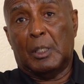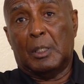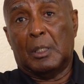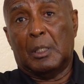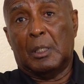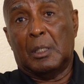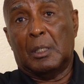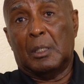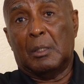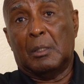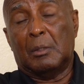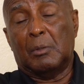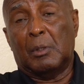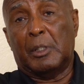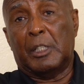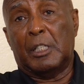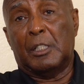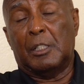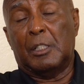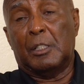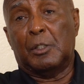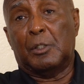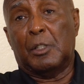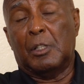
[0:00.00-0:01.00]
what
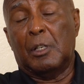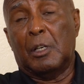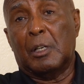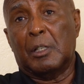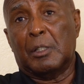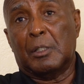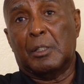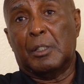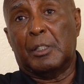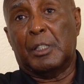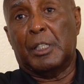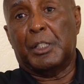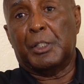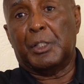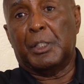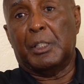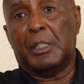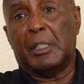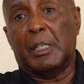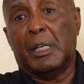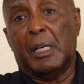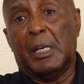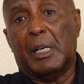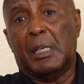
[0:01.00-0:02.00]
it is the
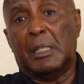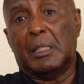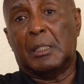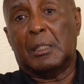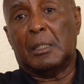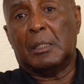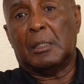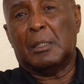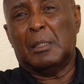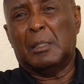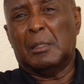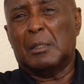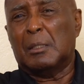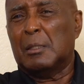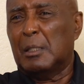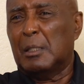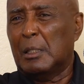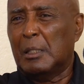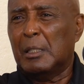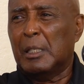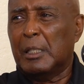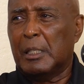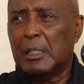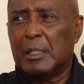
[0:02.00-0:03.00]
organization does,
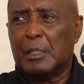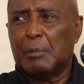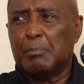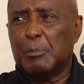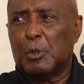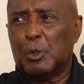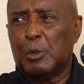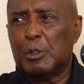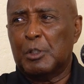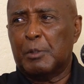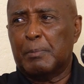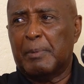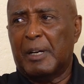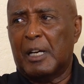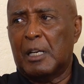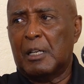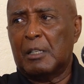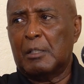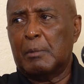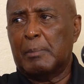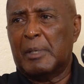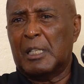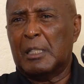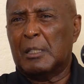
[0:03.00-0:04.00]
then they get more
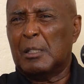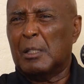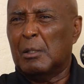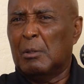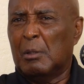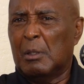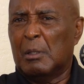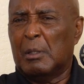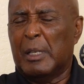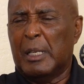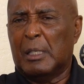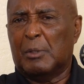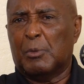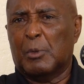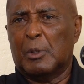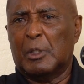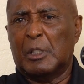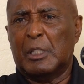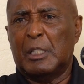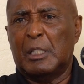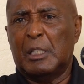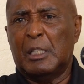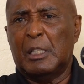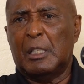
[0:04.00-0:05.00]
inspired about it. Say, oh, that's
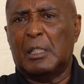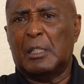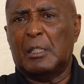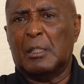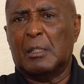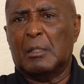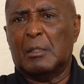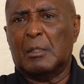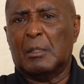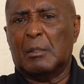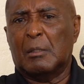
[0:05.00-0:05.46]
really neat.